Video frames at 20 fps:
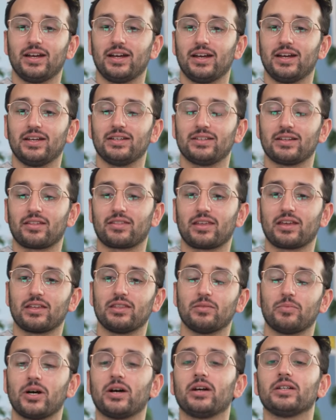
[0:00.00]
And I think
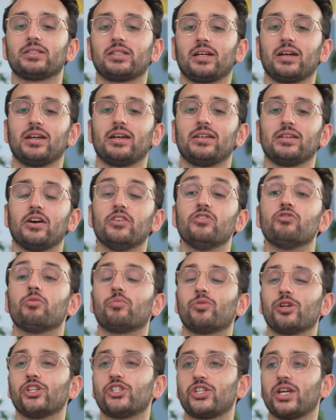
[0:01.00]
in the past, I had
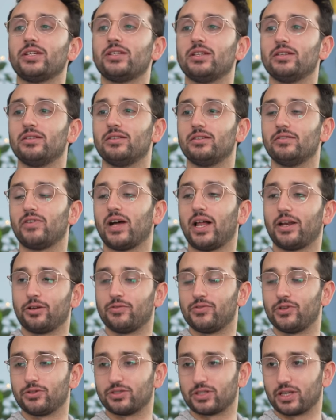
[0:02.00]
underappreciated the value
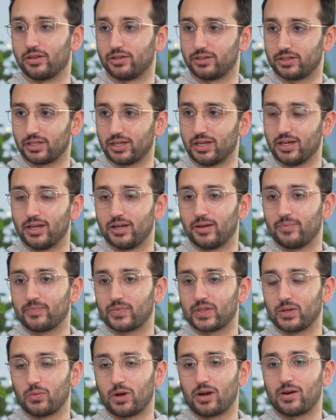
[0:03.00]
of those skills.
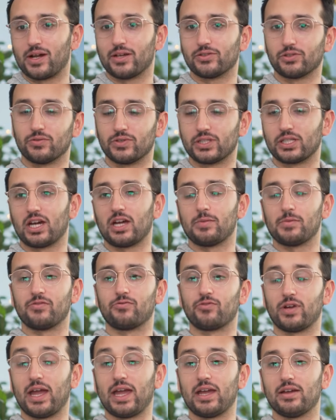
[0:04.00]
Whereas over time,
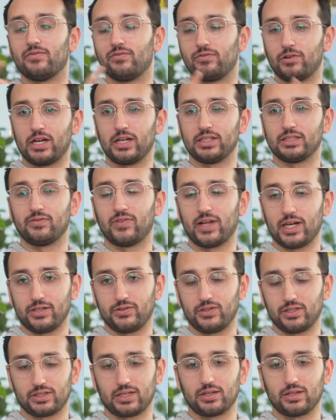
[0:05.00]
I've realized the value of the